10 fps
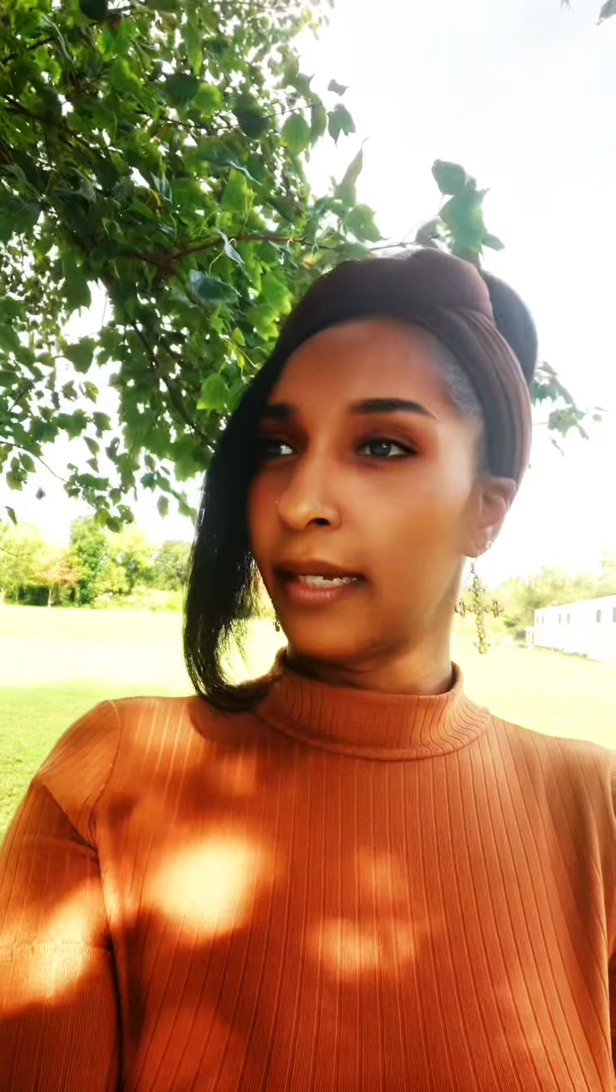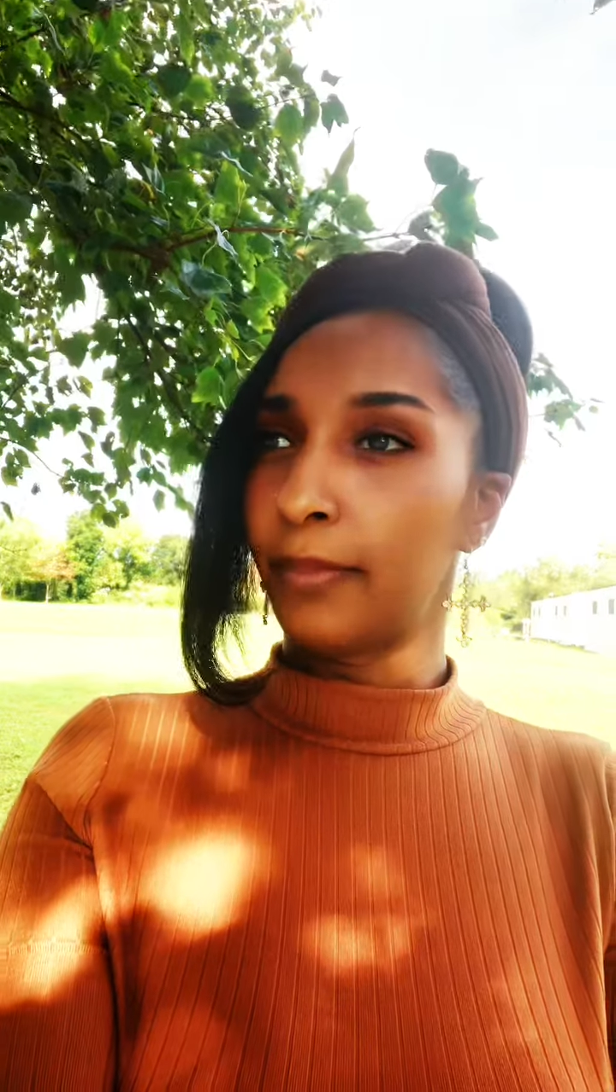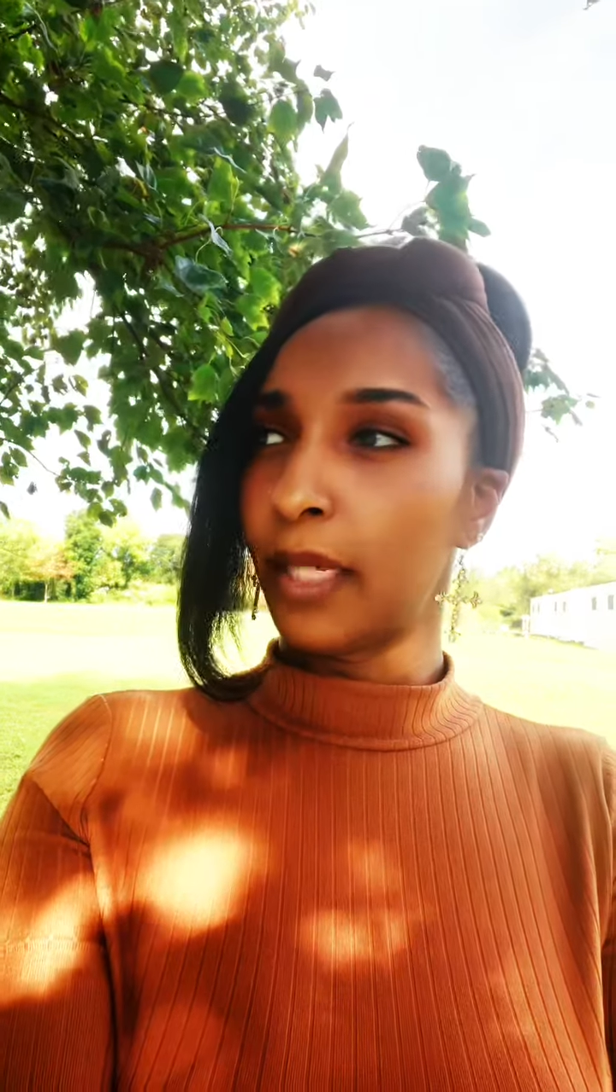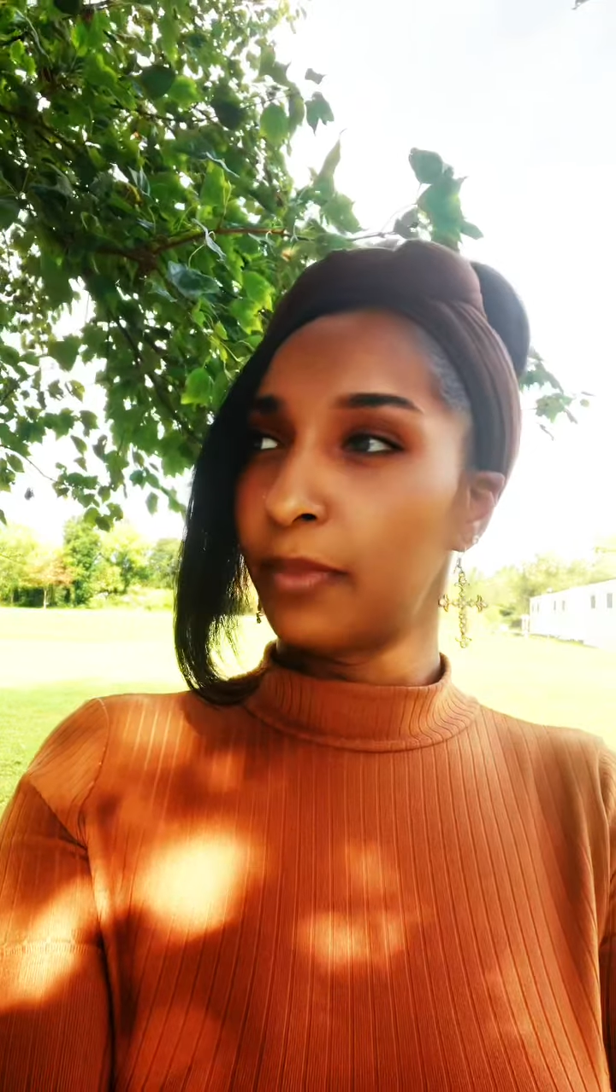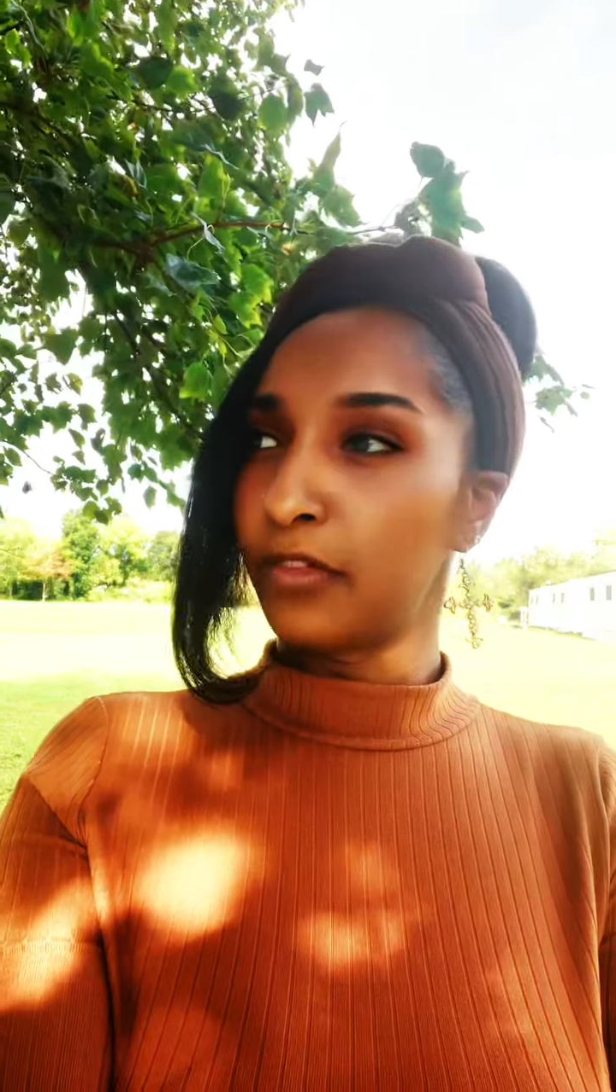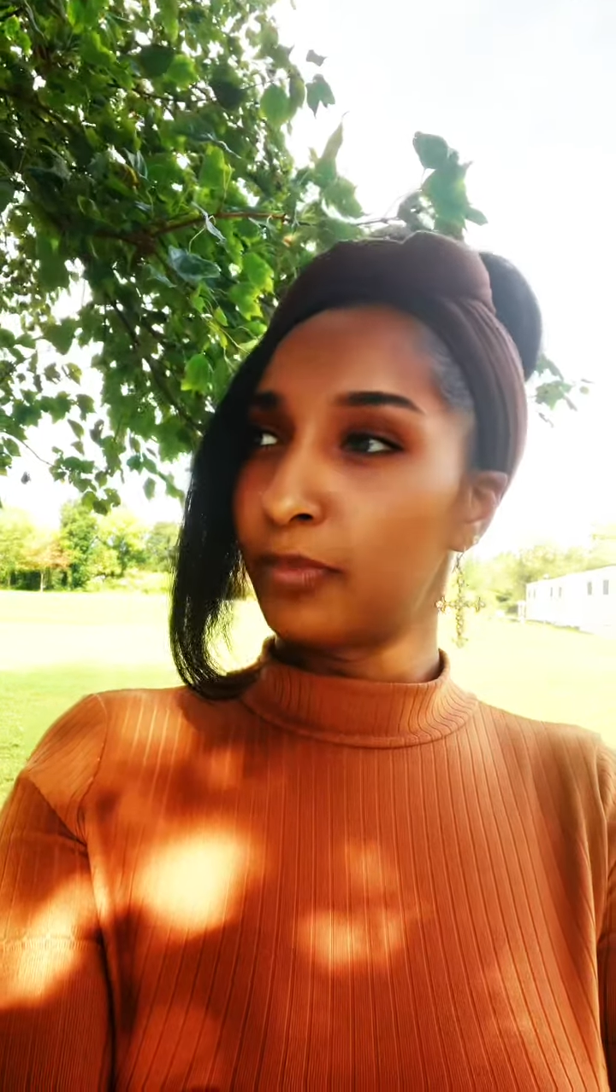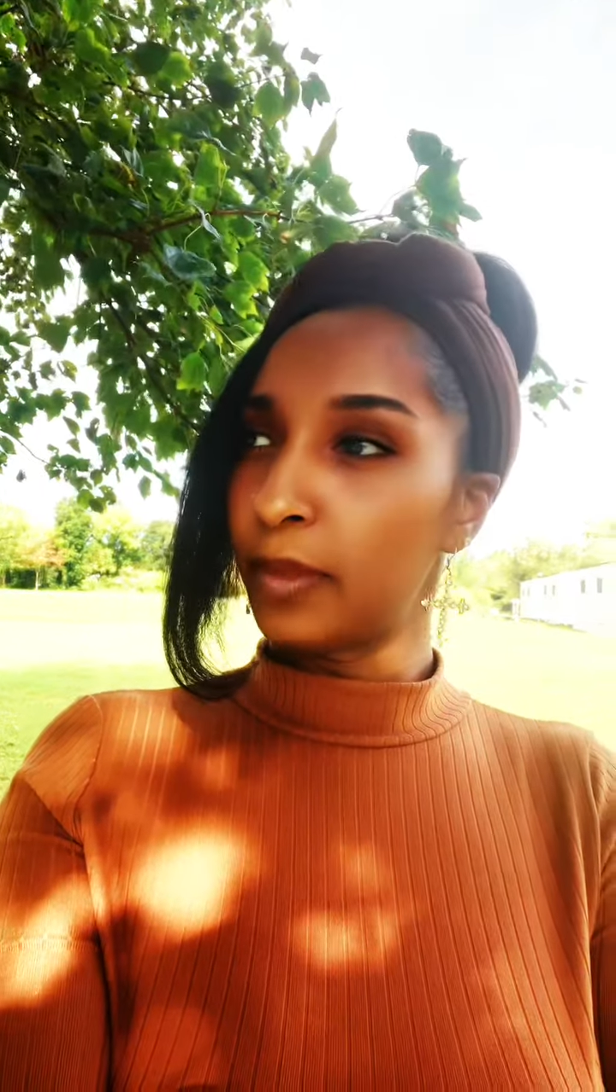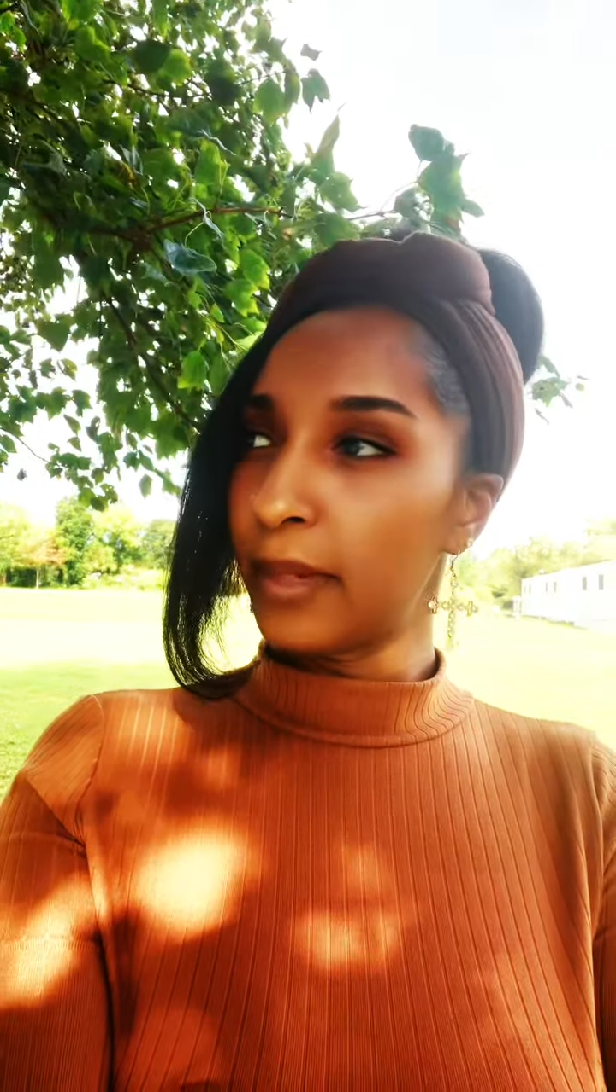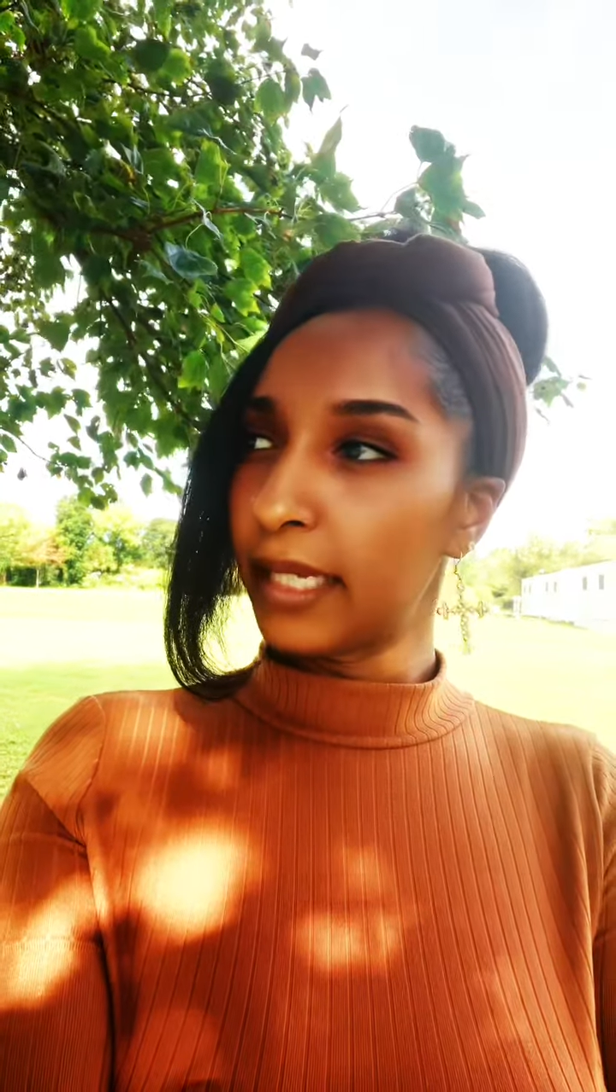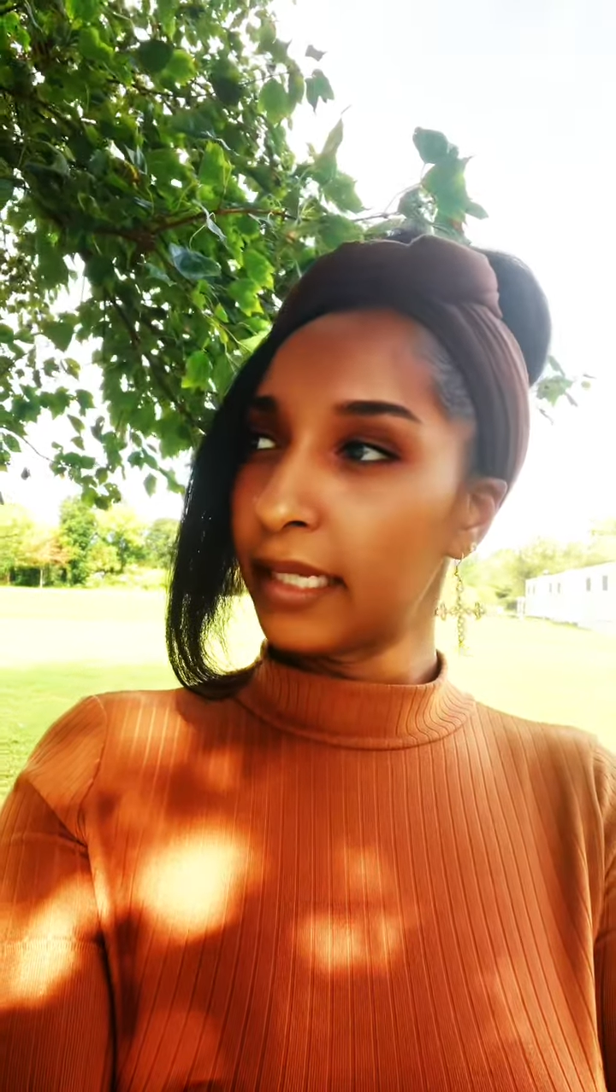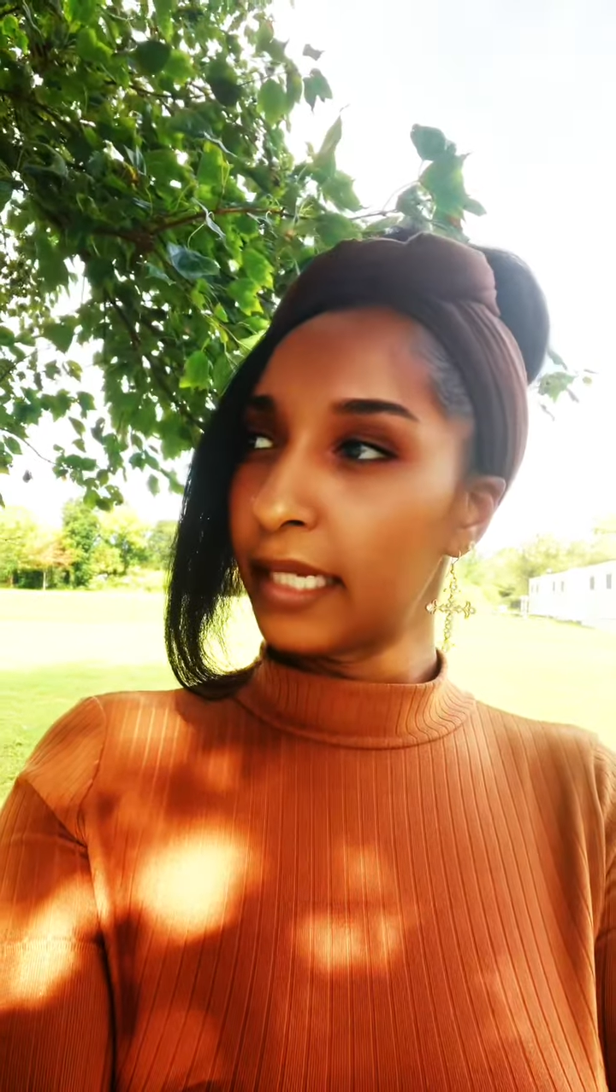Maybe you've been making